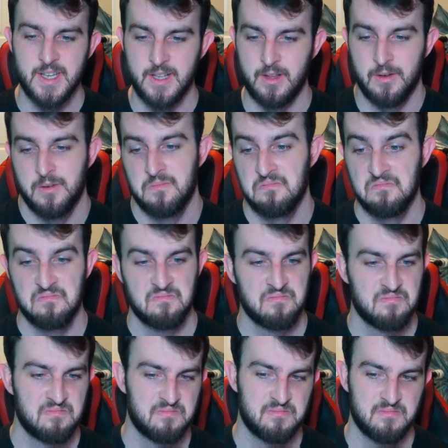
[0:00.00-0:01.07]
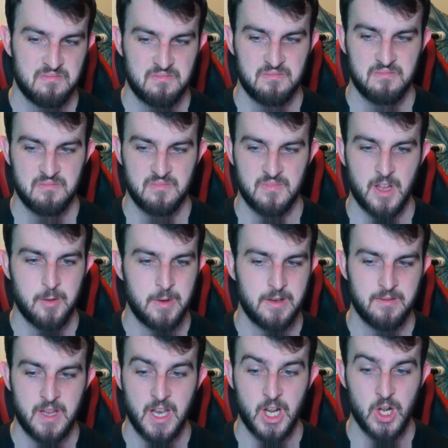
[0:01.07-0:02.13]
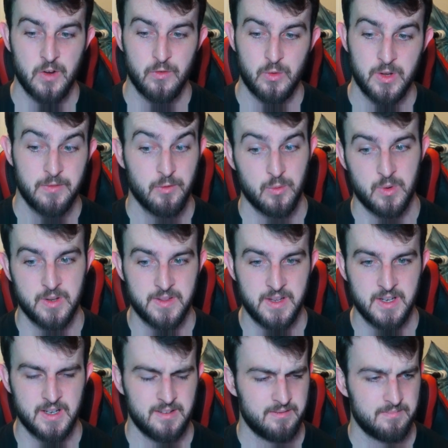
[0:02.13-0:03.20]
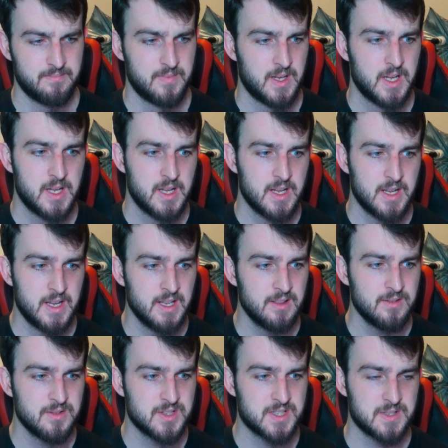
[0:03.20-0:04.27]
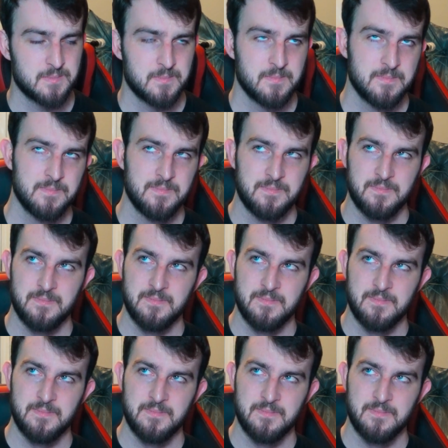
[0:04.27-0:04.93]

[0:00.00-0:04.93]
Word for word: I guess Hitler. I mean, get it over with for one thing, and Hitler's.